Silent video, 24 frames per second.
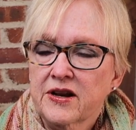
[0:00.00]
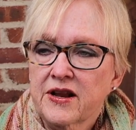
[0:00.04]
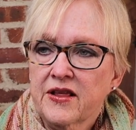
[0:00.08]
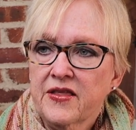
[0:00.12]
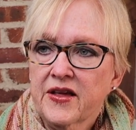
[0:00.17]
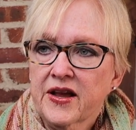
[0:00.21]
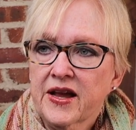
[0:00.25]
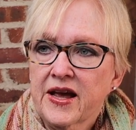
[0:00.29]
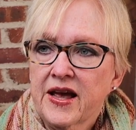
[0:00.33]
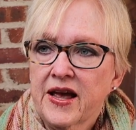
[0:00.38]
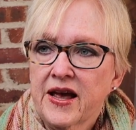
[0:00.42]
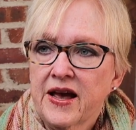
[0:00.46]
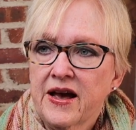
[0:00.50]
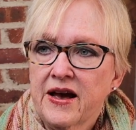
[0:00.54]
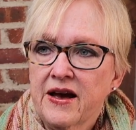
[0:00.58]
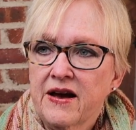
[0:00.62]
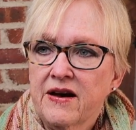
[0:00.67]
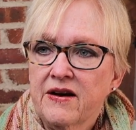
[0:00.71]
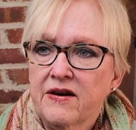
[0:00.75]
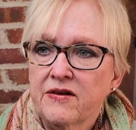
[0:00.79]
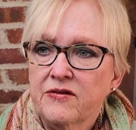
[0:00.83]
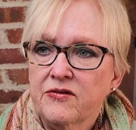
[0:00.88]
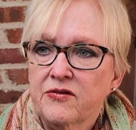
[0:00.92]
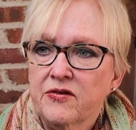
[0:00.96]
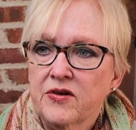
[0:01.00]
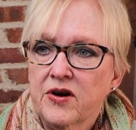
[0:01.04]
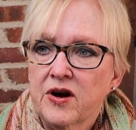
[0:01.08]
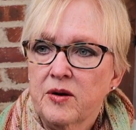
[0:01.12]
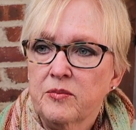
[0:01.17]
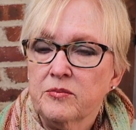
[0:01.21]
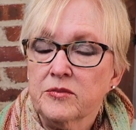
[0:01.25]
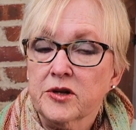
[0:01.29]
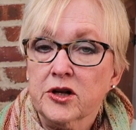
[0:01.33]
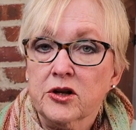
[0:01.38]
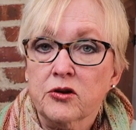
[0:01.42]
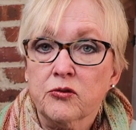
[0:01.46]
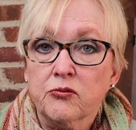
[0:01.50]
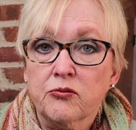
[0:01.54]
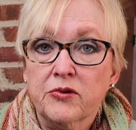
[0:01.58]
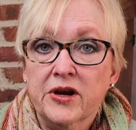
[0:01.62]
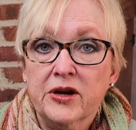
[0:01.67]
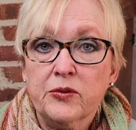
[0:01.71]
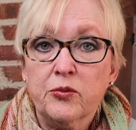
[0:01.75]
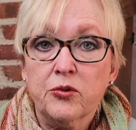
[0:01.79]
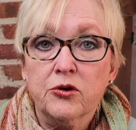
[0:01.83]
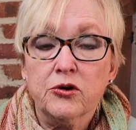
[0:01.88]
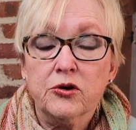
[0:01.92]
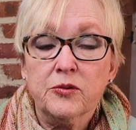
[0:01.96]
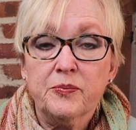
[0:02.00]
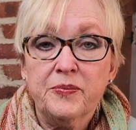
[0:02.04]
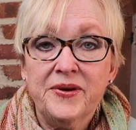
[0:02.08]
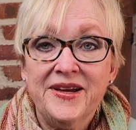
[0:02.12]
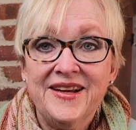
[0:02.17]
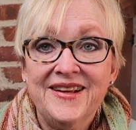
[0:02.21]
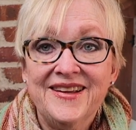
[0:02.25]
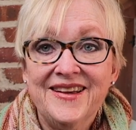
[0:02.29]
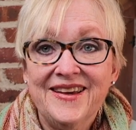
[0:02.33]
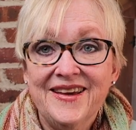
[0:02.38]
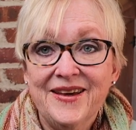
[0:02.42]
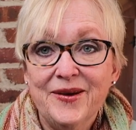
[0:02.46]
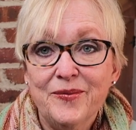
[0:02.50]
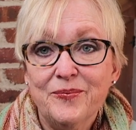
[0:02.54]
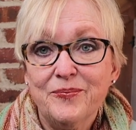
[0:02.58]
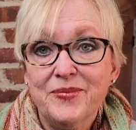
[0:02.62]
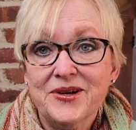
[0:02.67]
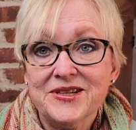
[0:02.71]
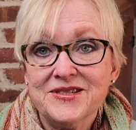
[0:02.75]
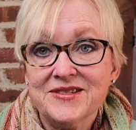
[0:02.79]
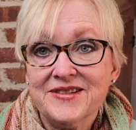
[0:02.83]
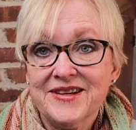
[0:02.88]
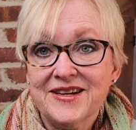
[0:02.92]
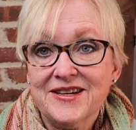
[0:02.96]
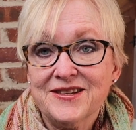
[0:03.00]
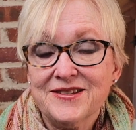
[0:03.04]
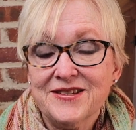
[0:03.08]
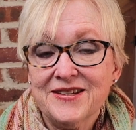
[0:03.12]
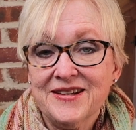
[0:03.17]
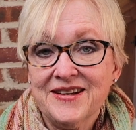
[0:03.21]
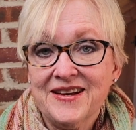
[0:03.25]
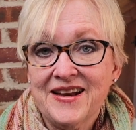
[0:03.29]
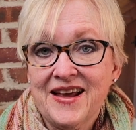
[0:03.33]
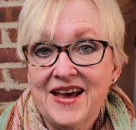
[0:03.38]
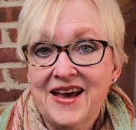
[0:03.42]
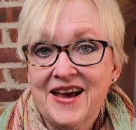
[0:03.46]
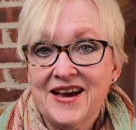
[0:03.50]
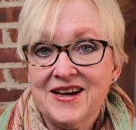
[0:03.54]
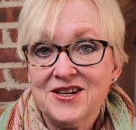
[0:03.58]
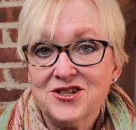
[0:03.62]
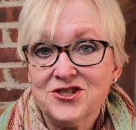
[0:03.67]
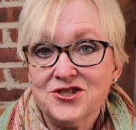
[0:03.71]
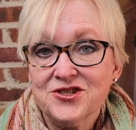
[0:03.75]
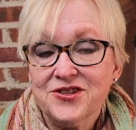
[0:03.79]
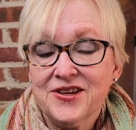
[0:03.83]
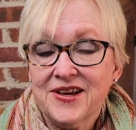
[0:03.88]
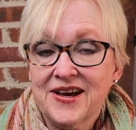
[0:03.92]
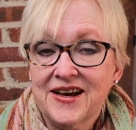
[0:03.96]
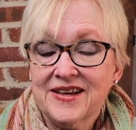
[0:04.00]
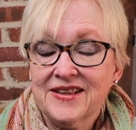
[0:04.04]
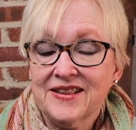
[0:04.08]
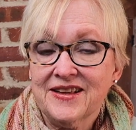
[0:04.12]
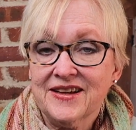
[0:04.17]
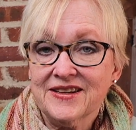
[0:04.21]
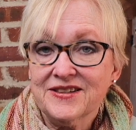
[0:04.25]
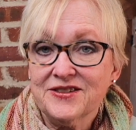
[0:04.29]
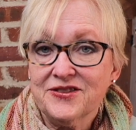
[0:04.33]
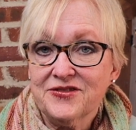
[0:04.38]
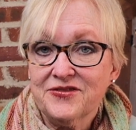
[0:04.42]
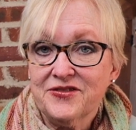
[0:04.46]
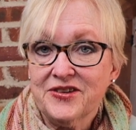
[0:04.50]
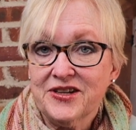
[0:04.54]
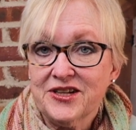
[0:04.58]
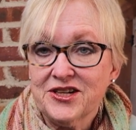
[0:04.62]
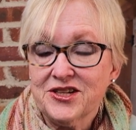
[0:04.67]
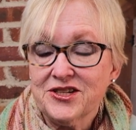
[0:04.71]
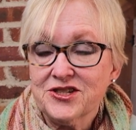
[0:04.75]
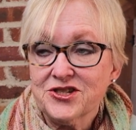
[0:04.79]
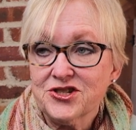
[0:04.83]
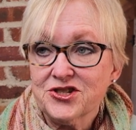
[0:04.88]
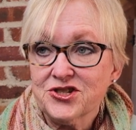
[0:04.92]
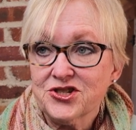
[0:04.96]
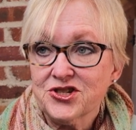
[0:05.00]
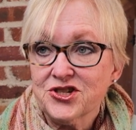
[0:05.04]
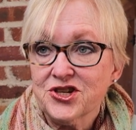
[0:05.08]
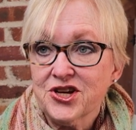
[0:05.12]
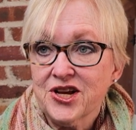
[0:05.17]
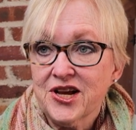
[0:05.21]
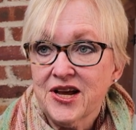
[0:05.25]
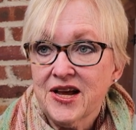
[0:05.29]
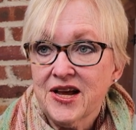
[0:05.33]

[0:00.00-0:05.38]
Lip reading: I think I have Little Red Work Pin Keep by Stacy Nash that I'd like to finish.